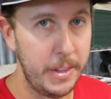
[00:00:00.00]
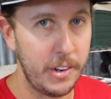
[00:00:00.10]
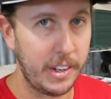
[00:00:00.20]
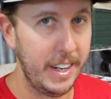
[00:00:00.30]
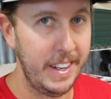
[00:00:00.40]

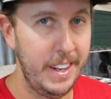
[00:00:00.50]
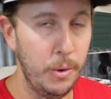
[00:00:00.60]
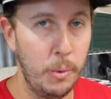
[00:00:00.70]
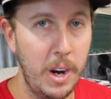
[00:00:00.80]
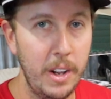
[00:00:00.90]
you're going to hit
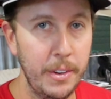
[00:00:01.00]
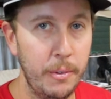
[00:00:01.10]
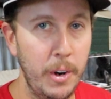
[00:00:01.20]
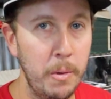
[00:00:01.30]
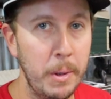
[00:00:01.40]
a wall and a
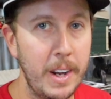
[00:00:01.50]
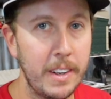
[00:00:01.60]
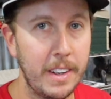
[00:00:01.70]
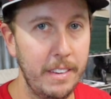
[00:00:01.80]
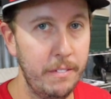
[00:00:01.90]

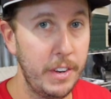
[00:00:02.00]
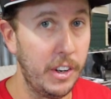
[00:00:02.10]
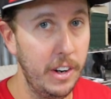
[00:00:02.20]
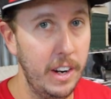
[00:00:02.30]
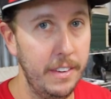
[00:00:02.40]
roadblock and
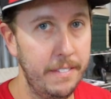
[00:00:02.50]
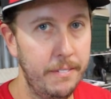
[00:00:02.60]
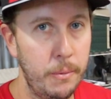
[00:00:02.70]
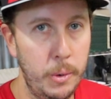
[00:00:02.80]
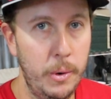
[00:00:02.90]
figure out,
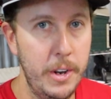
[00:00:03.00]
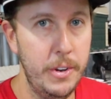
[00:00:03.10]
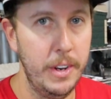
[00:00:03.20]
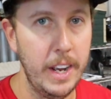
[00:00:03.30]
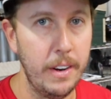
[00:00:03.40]
what do I
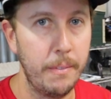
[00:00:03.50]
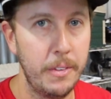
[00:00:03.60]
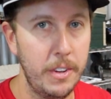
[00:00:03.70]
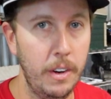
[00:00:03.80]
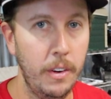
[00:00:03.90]
do now?
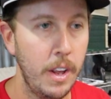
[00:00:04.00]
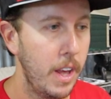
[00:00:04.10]
So